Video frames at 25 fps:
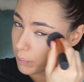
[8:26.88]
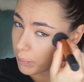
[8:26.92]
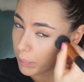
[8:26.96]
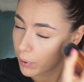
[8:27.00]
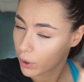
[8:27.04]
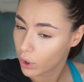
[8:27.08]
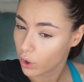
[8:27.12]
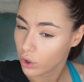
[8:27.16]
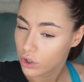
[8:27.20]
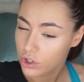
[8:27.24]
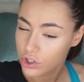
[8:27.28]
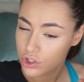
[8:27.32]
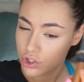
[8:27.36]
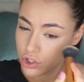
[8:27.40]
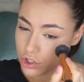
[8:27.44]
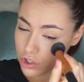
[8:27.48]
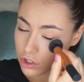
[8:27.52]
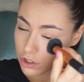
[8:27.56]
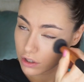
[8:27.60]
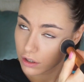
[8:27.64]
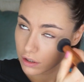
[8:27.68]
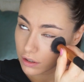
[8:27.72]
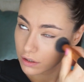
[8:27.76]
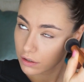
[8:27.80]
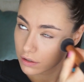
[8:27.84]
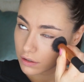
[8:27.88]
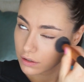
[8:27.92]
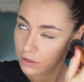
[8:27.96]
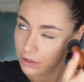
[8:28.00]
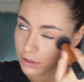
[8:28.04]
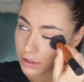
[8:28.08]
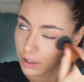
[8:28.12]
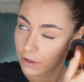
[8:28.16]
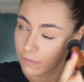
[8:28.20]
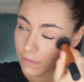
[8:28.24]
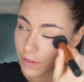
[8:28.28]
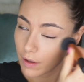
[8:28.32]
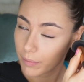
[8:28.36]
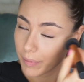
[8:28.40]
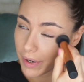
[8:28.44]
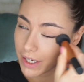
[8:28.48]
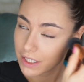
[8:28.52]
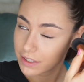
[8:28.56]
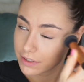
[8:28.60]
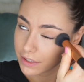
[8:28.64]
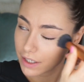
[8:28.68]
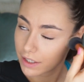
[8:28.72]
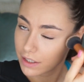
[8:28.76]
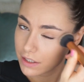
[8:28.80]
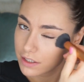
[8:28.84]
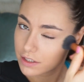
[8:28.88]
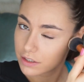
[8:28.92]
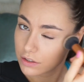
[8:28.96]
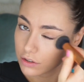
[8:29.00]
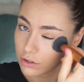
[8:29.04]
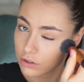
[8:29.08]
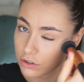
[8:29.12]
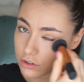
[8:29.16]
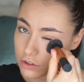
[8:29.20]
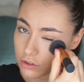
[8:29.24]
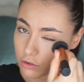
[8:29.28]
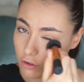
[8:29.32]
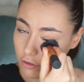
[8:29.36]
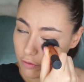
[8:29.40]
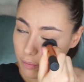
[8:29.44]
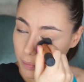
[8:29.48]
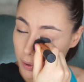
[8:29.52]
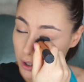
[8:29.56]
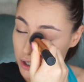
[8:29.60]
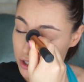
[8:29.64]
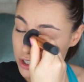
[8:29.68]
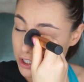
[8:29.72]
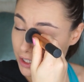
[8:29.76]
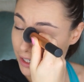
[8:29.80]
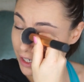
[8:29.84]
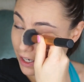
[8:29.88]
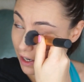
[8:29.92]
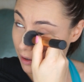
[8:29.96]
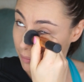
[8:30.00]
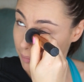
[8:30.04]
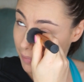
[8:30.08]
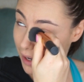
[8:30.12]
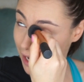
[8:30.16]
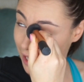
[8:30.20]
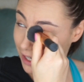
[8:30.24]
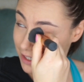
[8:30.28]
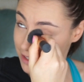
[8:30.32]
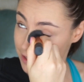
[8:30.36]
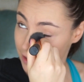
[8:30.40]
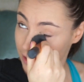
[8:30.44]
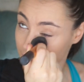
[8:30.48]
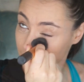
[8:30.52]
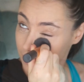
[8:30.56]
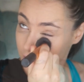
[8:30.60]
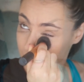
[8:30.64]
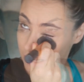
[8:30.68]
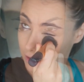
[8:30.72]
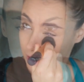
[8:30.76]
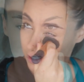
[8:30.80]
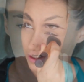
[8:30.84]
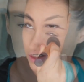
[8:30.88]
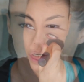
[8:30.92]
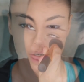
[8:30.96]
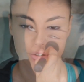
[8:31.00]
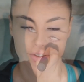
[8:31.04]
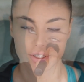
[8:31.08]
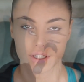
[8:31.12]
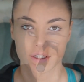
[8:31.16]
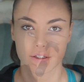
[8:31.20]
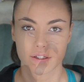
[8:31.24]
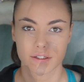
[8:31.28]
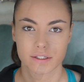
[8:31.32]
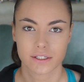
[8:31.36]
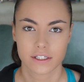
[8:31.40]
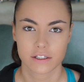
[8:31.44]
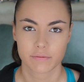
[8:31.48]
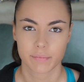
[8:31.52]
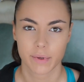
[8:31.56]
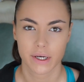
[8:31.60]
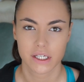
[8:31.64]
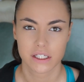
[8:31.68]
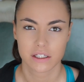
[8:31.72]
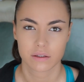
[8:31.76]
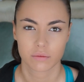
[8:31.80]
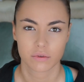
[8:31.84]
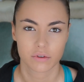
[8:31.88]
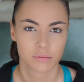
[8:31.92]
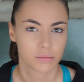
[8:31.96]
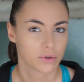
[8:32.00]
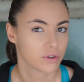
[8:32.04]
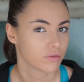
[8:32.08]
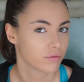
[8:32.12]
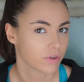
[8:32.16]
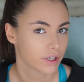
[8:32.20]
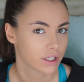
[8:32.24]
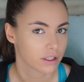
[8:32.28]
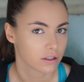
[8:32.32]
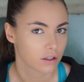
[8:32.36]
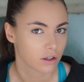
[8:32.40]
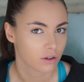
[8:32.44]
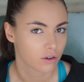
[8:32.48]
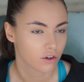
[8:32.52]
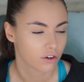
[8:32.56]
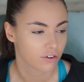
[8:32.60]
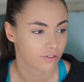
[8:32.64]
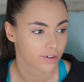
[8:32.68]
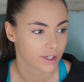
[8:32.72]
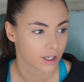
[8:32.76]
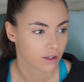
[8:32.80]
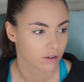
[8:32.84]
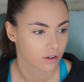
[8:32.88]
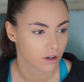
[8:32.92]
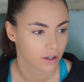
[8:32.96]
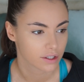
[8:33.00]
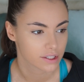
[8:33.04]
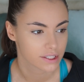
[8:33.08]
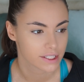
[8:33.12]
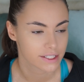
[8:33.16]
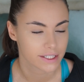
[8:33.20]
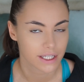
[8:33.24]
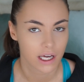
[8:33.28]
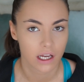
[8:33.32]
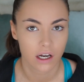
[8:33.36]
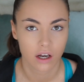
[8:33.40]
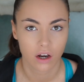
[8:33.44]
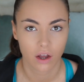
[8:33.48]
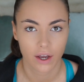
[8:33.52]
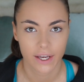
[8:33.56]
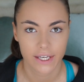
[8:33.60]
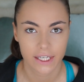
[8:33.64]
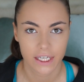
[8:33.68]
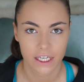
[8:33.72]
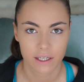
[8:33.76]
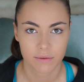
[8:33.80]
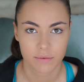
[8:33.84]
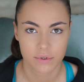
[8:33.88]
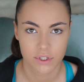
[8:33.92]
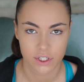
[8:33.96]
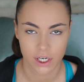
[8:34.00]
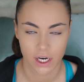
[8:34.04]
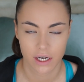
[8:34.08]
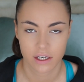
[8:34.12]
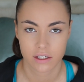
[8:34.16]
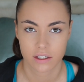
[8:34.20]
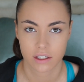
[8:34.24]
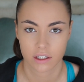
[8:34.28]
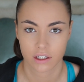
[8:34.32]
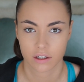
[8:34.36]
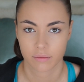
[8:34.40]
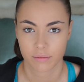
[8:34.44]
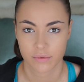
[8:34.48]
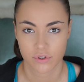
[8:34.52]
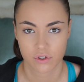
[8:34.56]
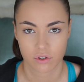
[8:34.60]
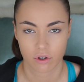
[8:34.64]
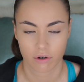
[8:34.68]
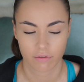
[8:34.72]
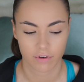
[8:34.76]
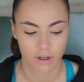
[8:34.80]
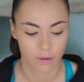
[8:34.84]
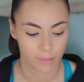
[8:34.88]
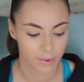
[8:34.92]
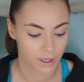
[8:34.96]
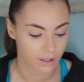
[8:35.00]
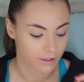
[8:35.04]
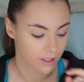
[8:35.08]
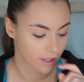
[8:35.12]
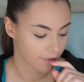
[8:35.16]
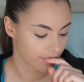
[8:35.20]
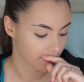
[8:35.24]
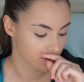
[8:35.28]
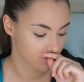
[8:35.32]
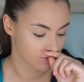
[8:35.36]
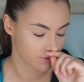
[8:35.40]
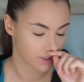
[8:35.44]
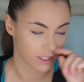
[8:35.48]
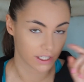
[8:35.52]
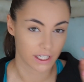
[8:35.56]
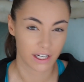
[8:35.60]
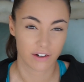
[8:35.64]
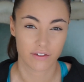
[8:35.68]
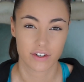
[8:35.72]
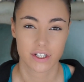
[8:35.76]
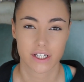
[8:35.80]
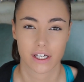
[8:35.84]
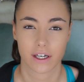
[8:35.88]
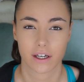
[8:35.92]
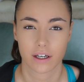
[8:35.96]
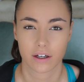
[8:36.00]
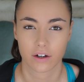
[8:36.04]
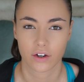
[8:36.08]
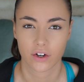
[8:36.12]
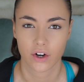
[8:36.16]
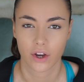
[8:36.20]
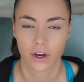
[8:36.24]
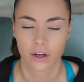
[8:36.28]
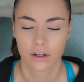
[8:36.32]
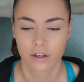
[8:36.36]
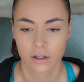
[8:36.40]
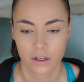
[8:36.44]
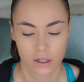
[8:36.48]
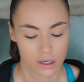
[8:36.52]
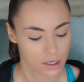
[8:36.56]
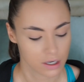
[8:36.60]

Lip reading: push, if that makes sense. You're sort of pushing and patting. I think this is better with my ring light off now, guys, because that light keeps changing. I'm sorry about that, that's really irritating, I